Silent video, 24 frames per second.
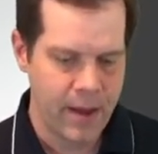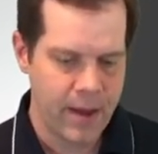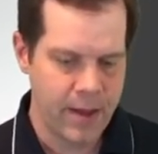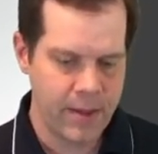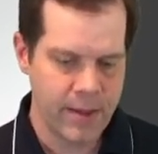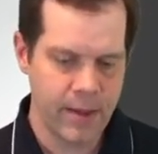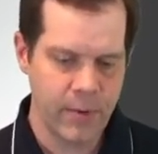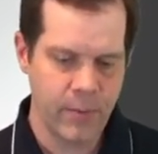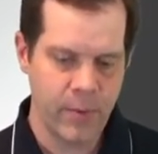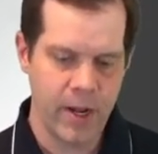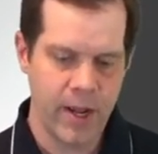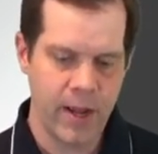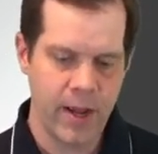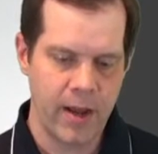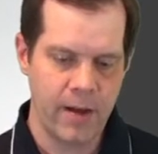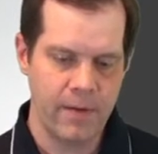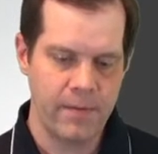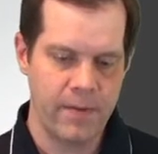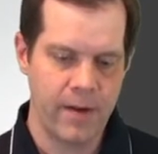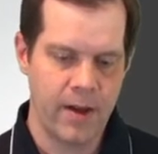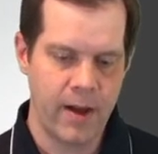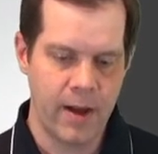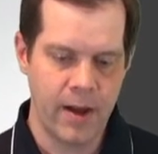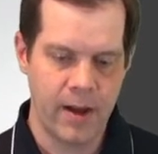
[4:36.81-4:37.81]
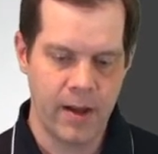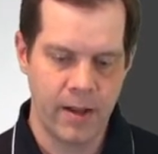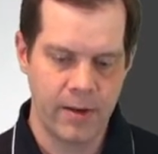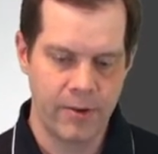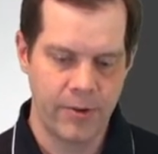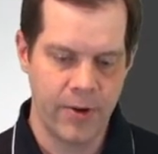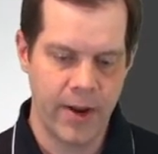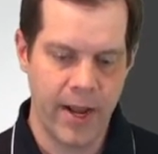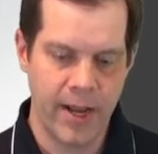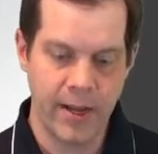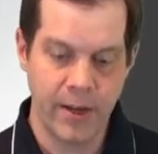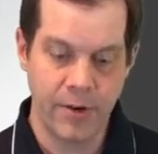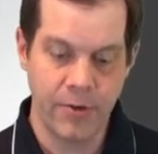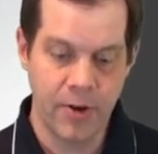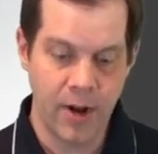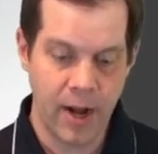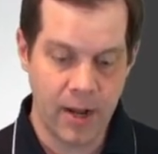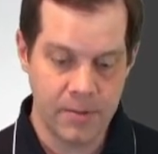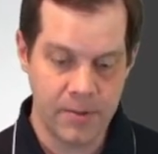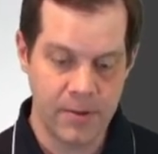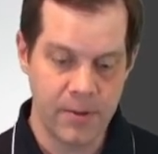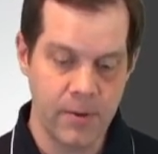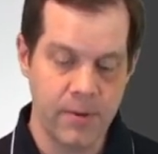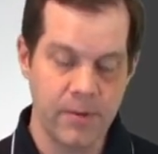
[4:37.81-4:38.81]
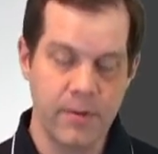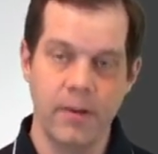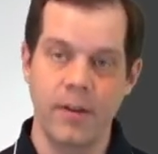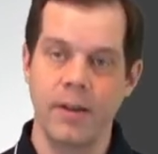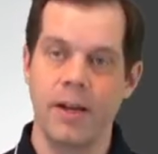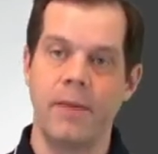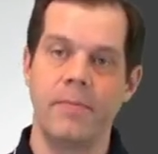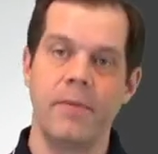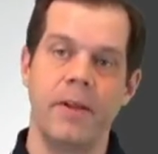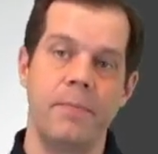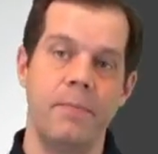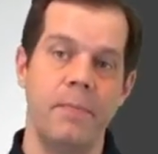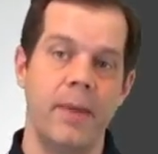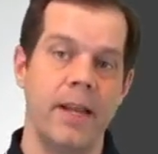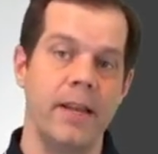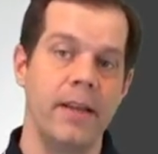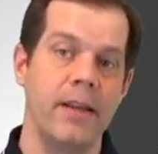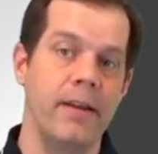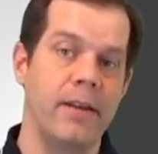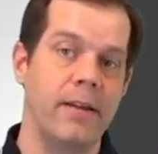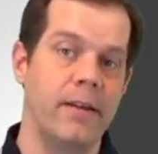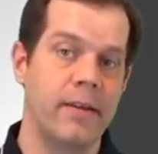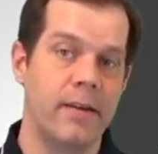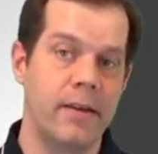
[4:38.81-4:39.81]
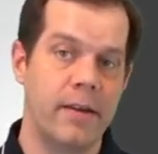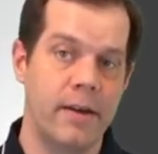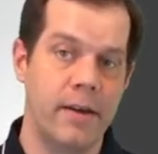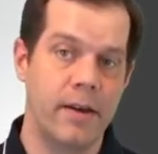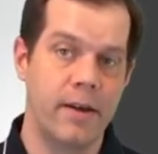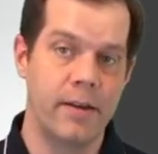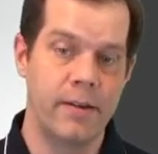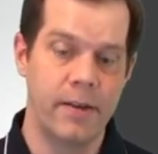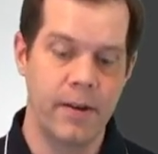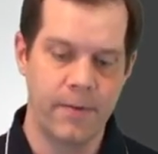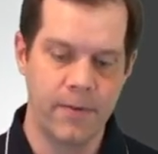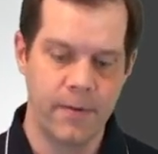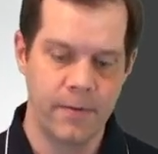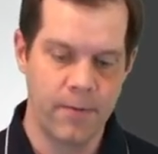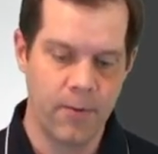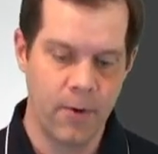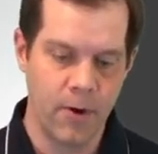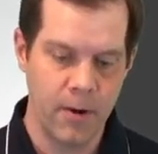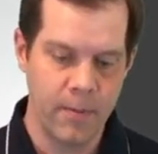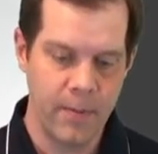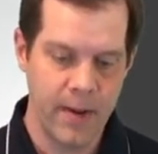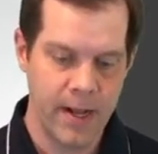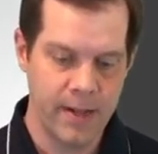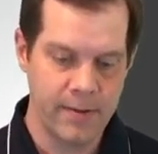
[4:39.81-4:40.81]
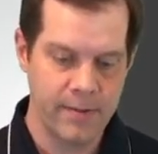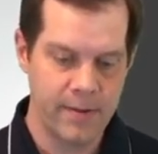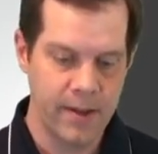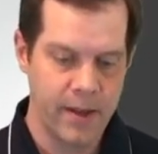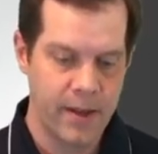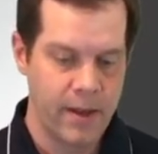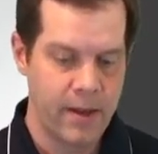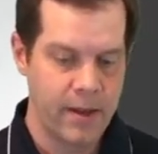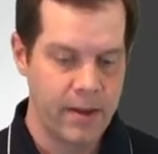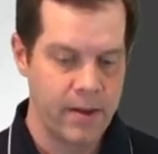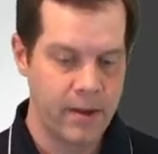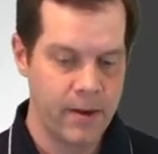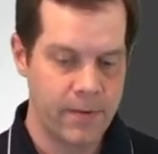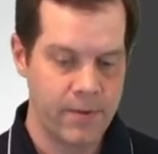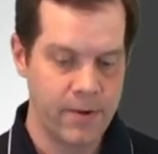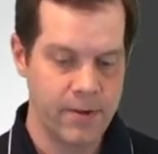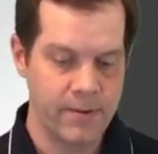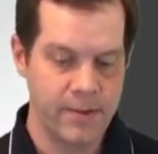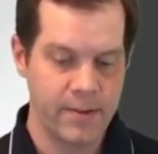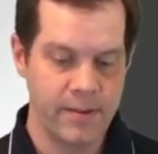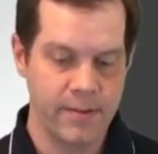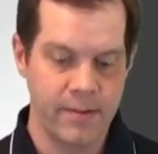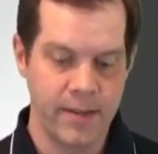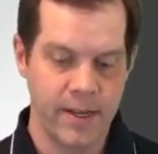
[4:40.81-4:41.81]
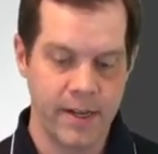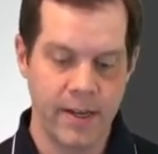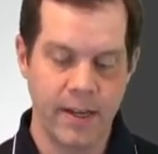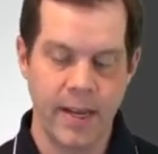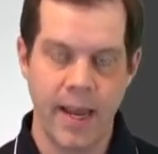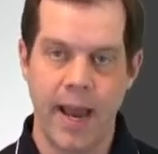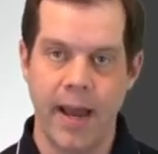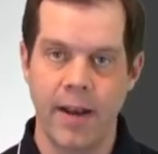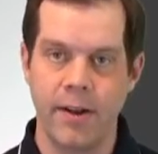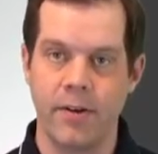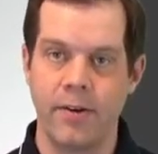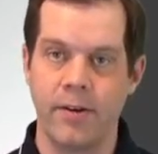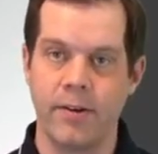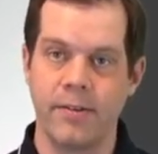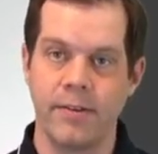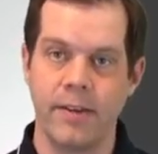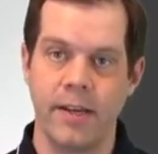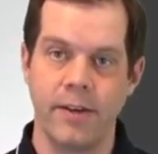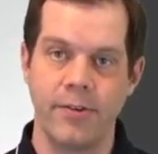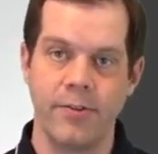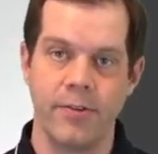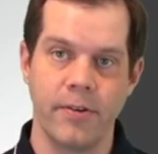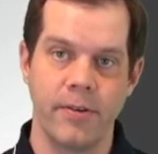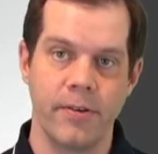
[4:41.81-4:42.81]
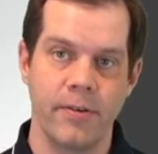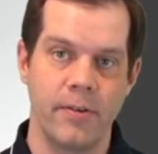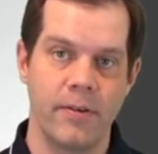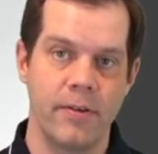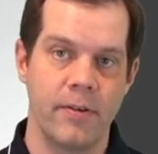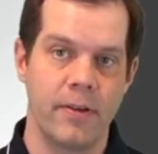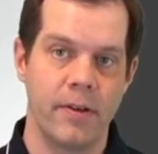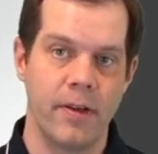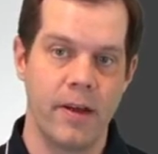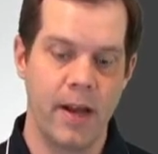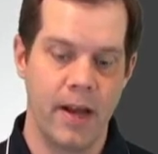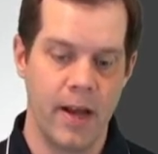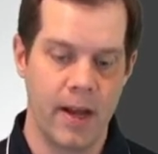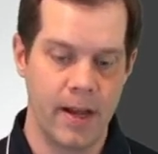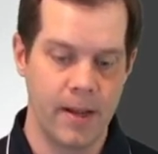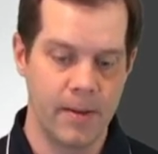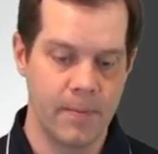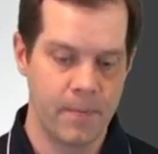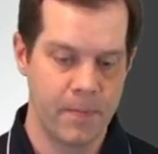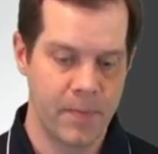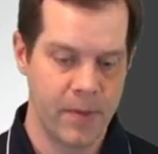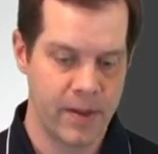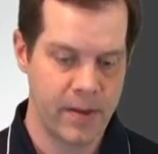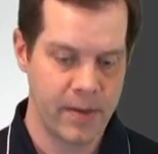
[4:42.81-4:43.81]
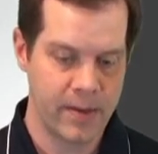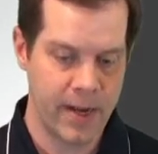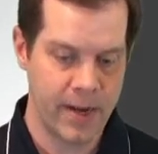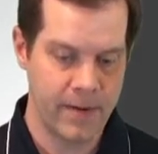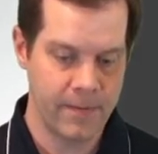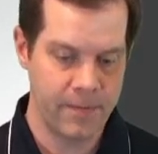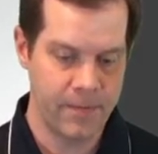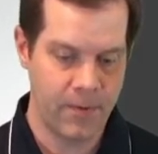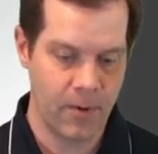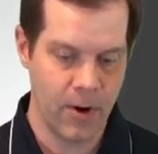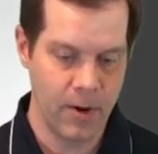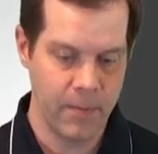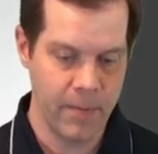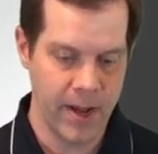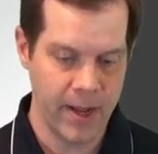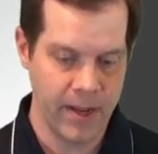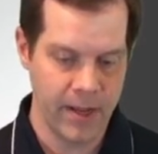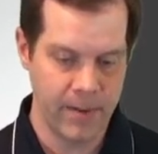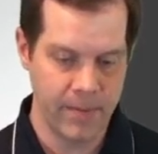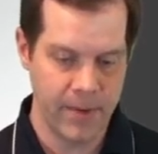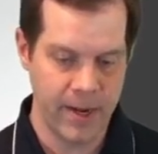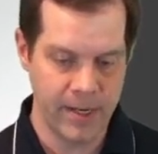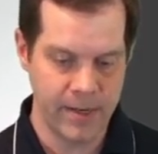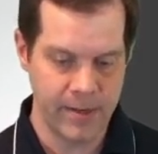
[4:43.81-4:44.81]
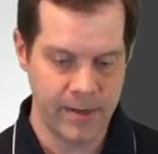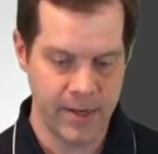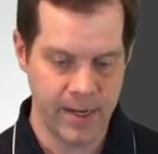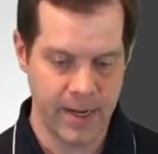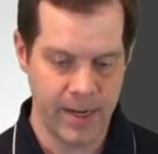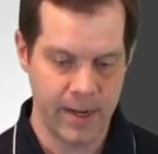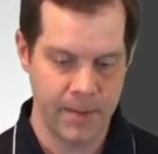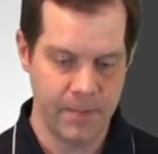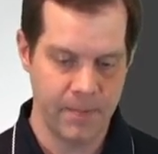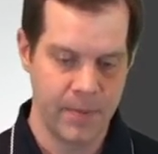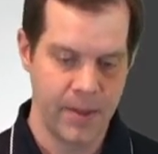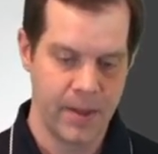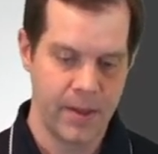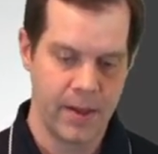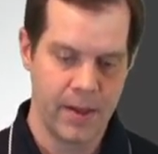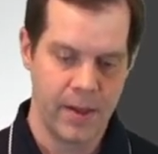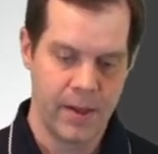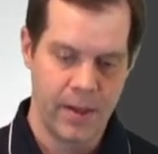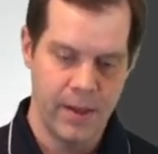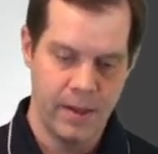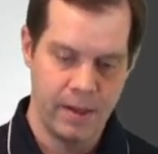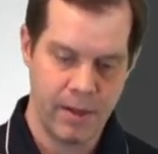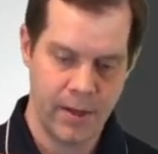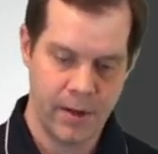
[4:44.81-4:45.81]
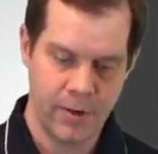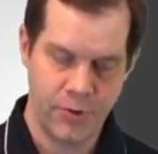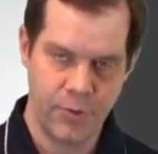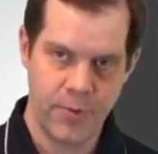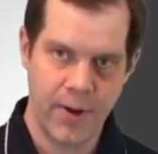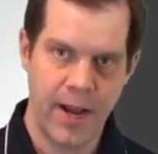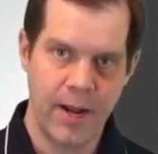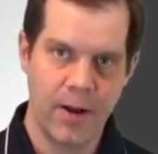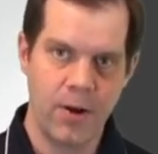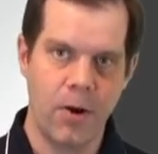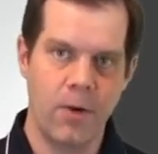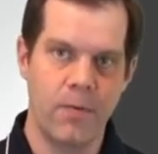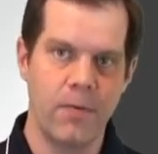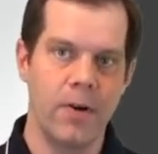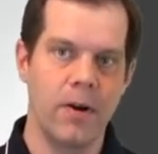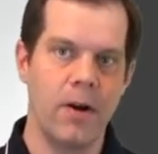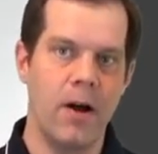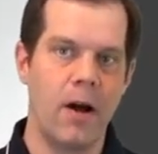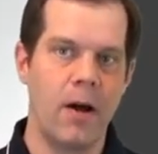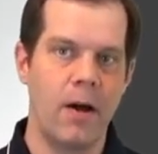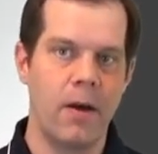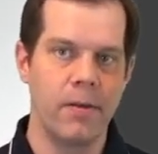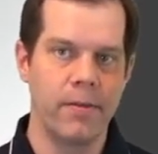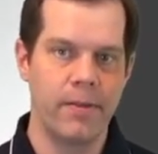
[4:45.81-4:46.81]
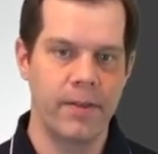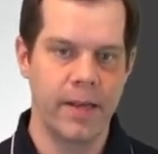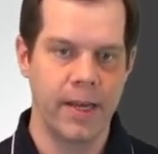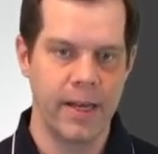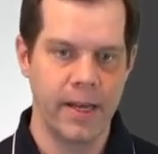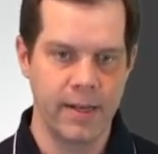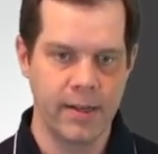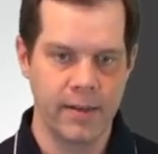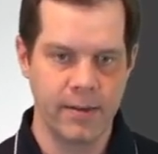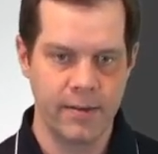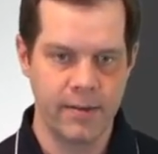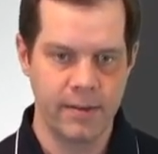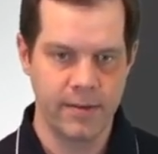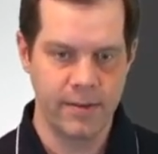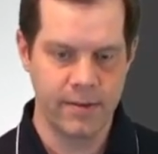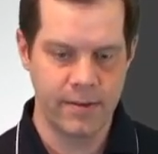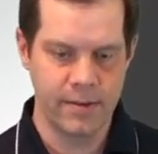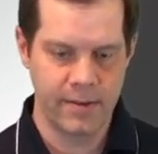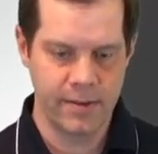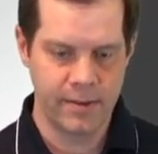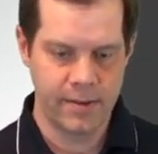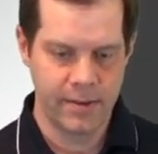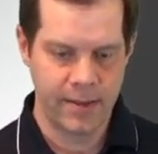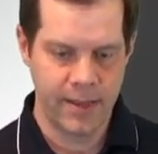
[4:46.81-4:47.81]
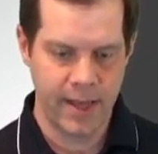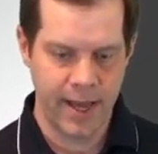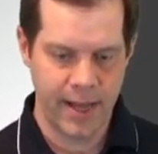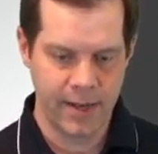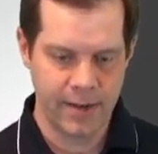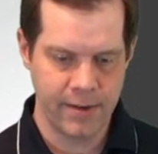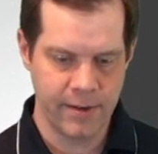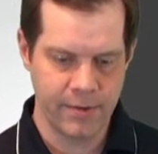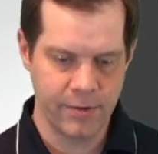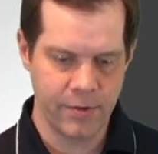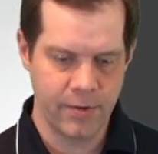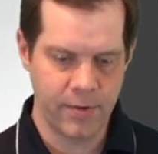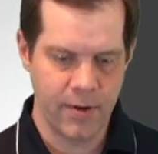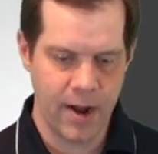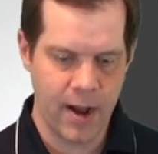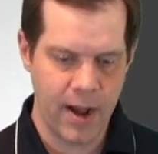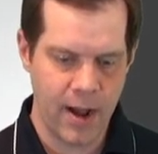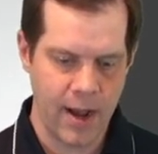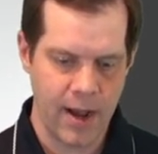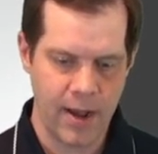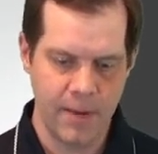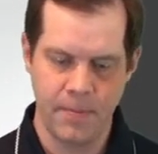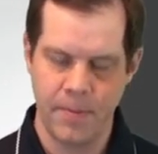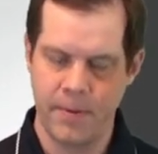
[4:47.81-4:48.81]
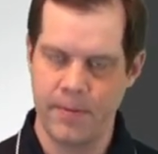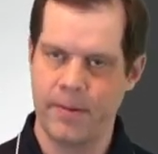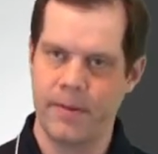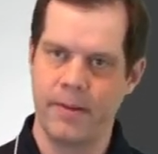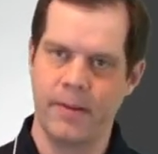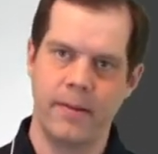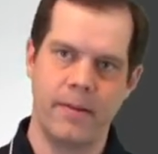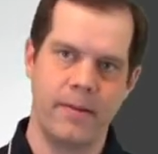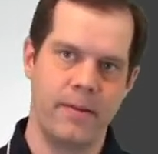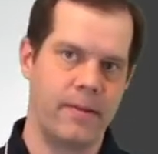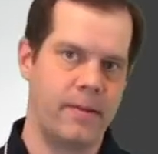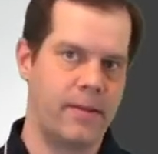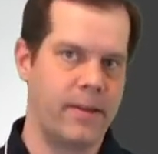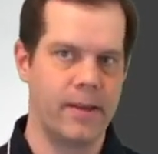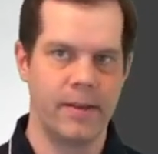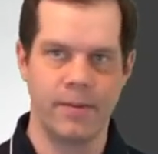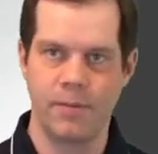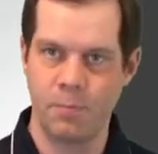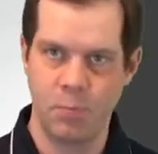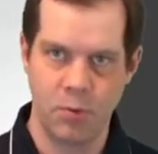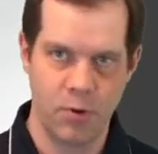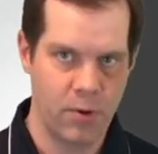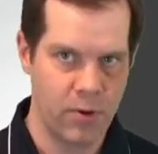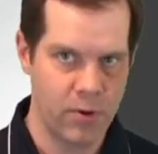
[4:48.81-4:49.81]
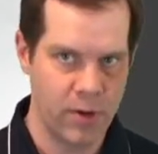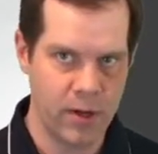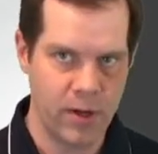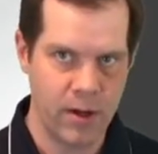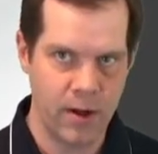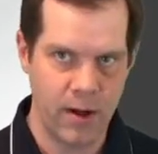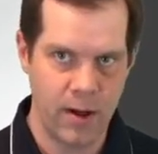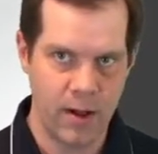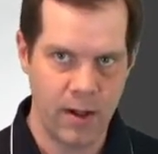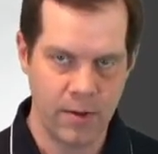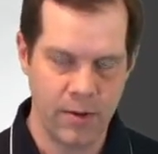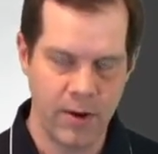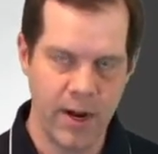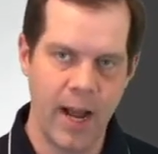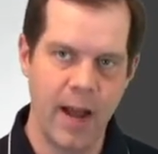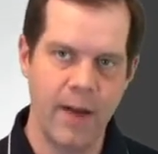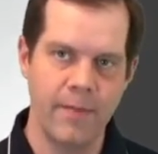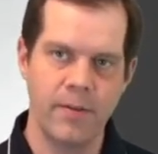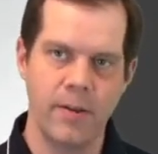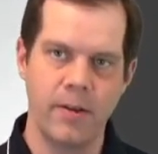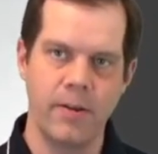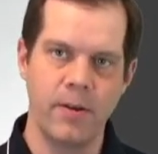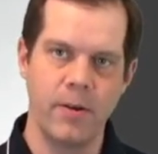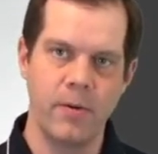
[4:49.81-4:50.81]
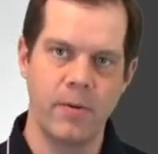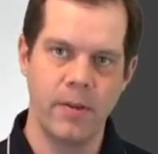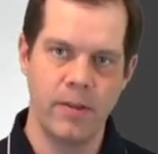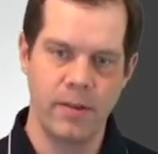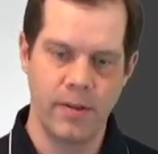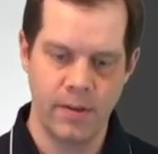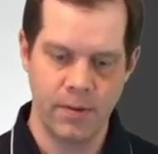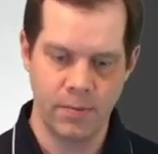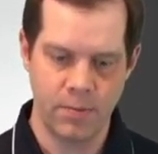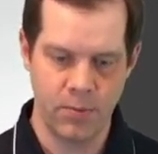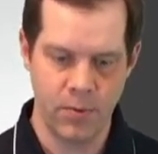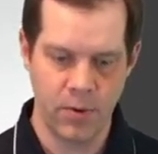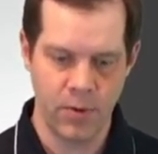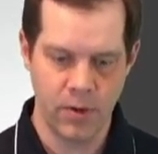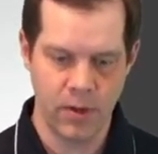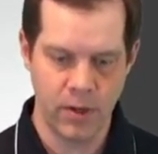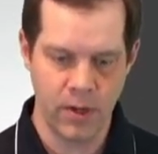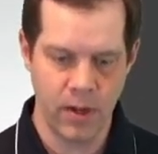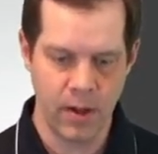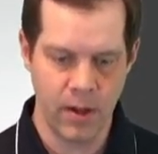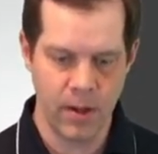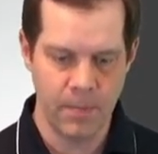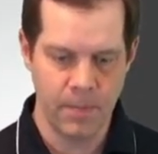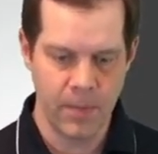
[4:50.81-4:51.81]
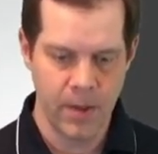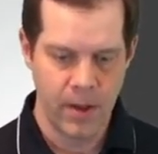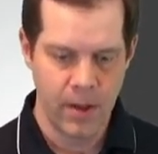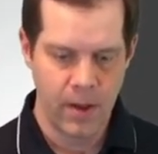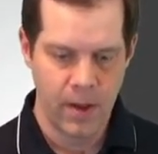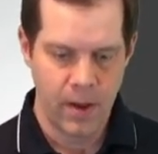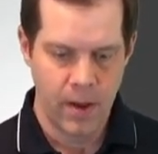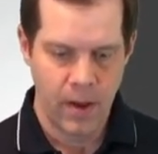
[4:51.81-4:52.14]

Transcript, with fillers: And then we have uh, drag and drops, and those can come in many uh, different formats. You know, for instance, like a categorization uh, type format, you might uh, you know, drag over all things that describe this protocol or have to do with this protocol.